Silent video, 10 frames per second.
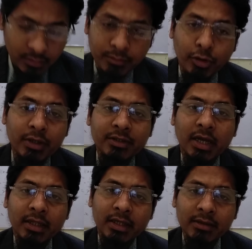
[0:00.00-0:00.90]
points
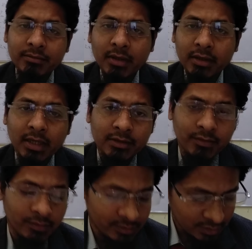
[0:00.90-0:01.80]
are there, that's
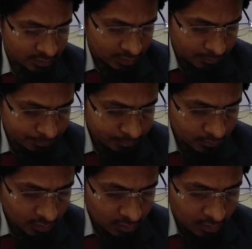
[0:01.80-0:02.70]
we will see here.
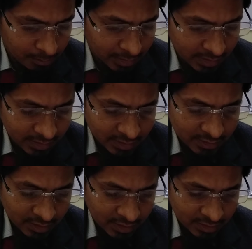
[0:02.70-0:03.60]
Many
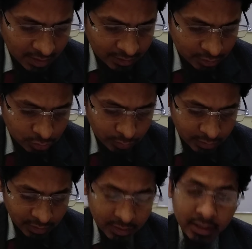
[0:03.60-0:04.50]
industries are
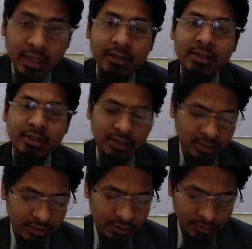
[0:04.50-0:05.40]
situated near the
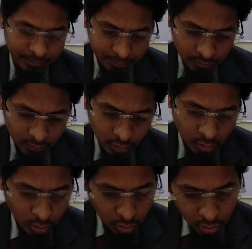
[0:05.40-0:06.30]
cities.
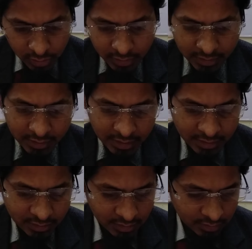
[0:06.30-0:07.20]
All
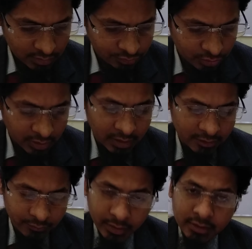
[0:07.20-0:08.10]
industries
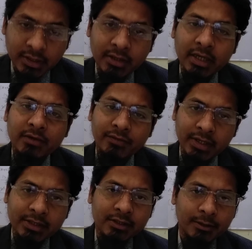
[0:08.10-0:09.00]
generate
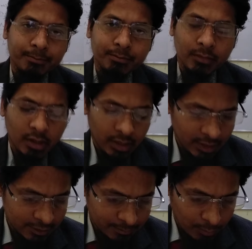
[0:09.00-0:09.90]
waste.
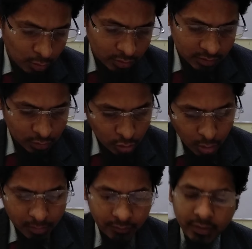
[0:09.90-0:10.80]
Smoke is the
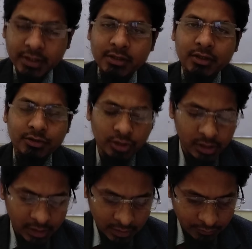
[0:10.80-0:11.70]
common waste
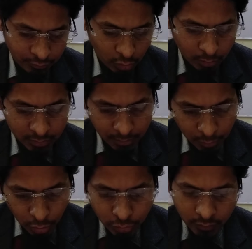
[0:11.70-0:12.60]
generated from the
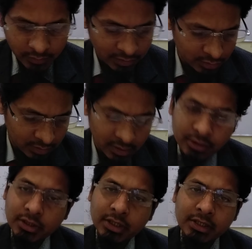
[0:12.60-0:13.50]
most of the
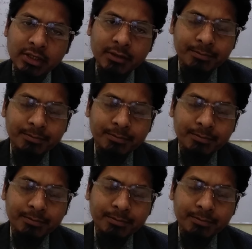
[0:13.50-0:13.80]
industries.